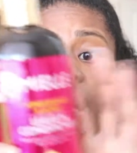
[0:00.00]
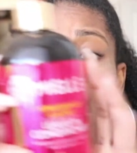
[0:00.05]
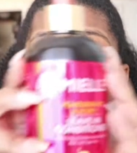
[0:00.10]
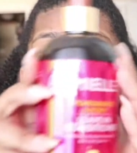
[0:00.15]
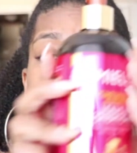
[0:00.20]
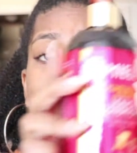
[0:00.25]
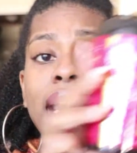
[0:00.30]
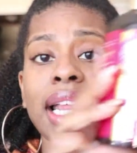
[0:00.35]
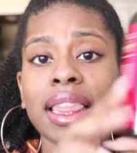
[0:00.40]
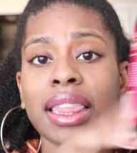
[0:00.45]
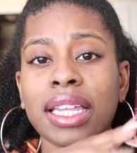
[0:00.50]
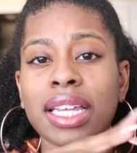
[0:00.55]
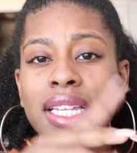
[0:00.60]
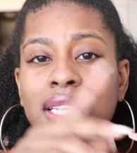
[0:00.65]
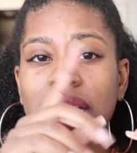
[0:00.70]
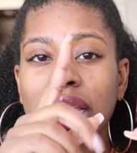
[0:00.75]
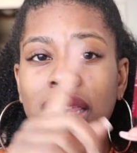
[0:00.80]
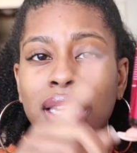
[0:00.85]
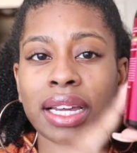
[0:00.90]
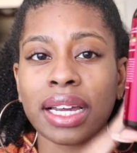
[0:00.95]
I got
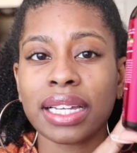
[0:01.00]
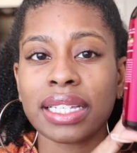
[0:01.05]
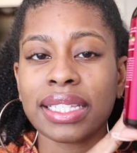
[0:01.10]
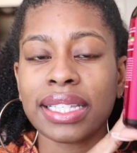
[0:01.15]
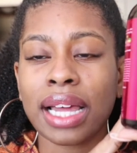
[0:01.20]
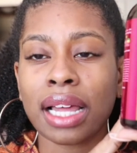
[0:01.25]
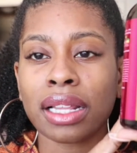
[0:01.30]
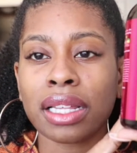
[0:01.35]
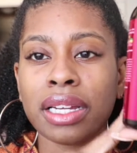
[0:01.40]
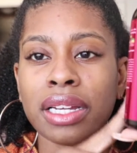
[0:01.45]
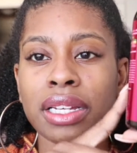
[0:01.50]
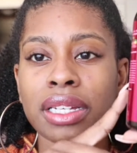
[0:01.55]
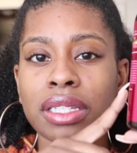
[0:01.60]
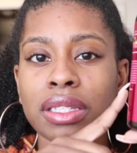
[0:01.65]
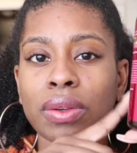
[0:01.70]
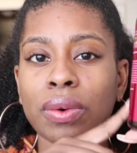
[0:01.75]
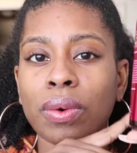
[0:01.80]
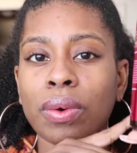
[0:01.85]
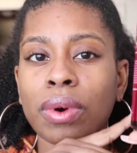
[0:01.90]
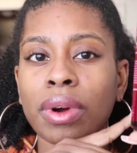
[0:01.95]
this, I think, at
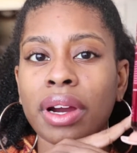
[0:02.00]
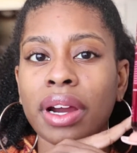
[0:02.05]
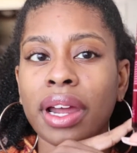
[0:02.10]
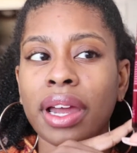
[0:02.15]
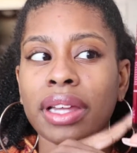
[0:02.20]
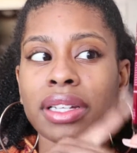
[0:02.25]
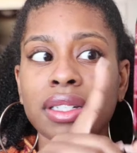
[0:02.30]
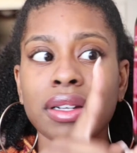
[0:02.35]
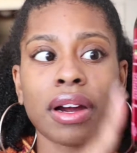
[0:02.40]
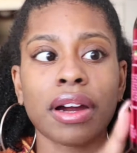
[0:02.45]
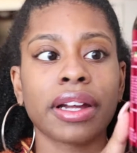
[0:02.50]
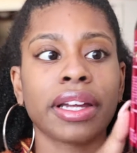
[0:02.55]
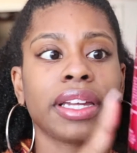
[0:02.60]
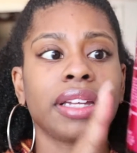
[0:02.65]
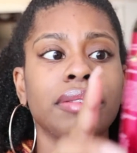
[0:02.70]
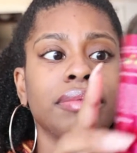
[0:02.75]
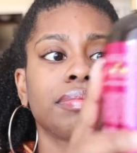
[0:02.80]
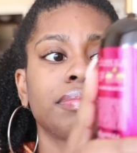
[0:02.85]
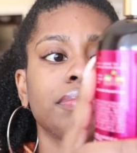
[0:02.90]
Sally's or at Target.